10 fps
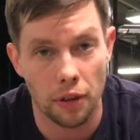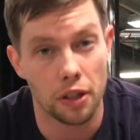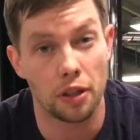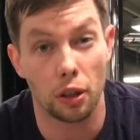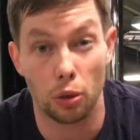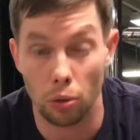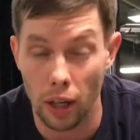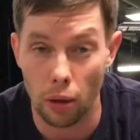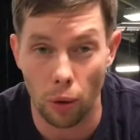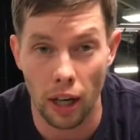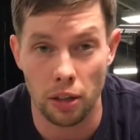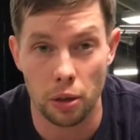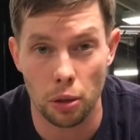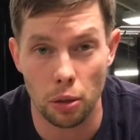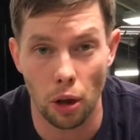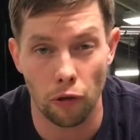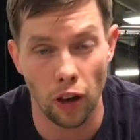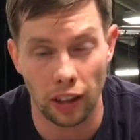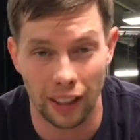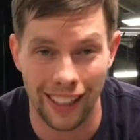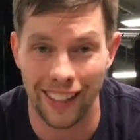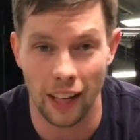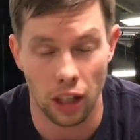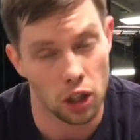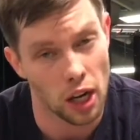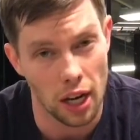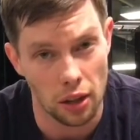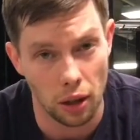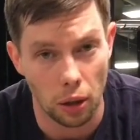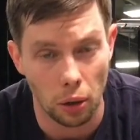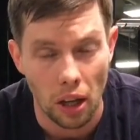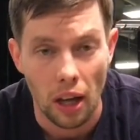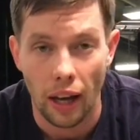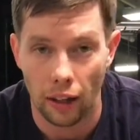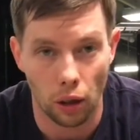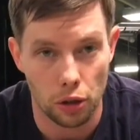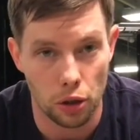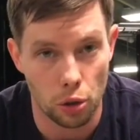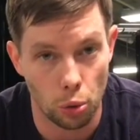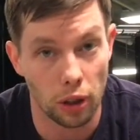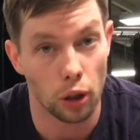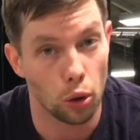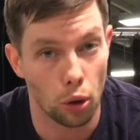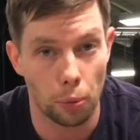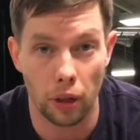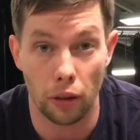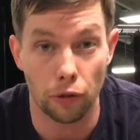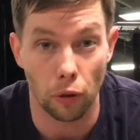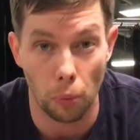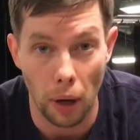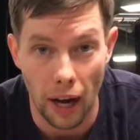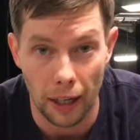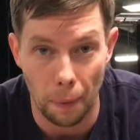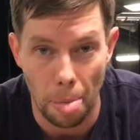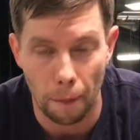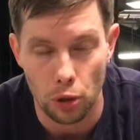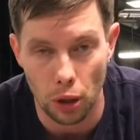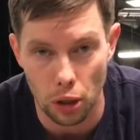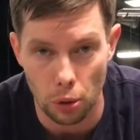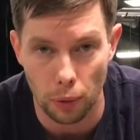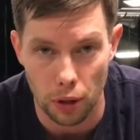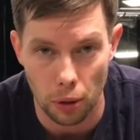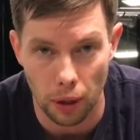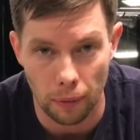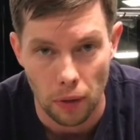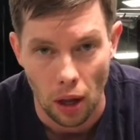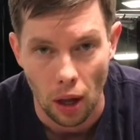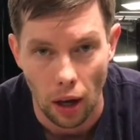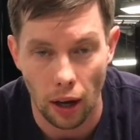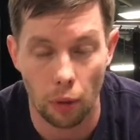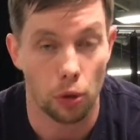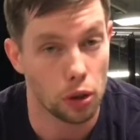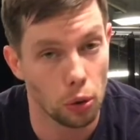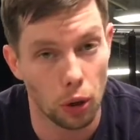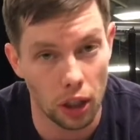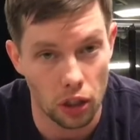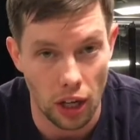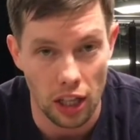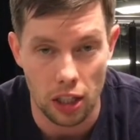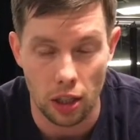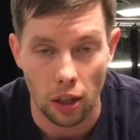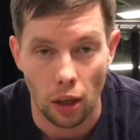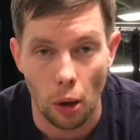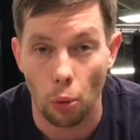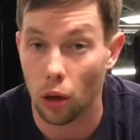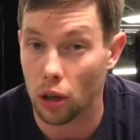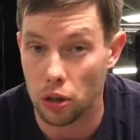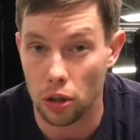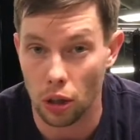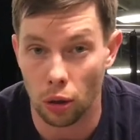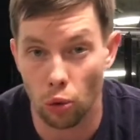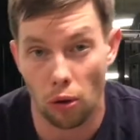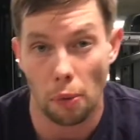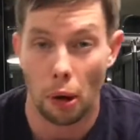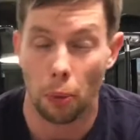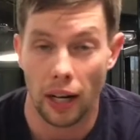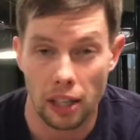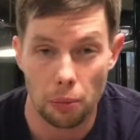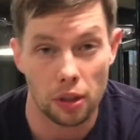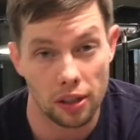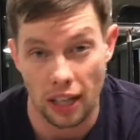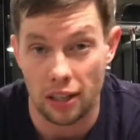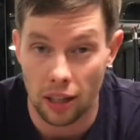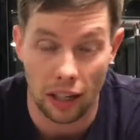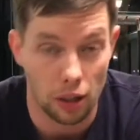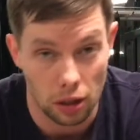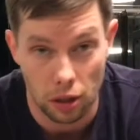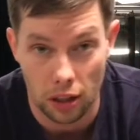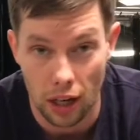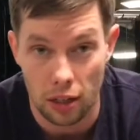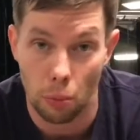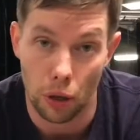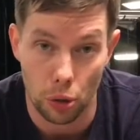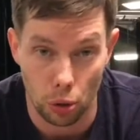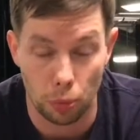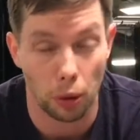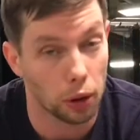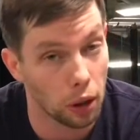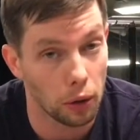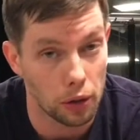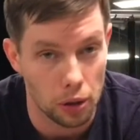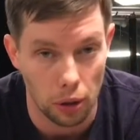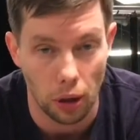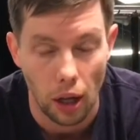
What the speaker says: This is a great way to affect the kinetic chain though, and also just really incorporate the full body. So here's what we're doing. We're still working chest. We're also starting to warm up our biceps because that's the next exercise and muscle group that we're going to.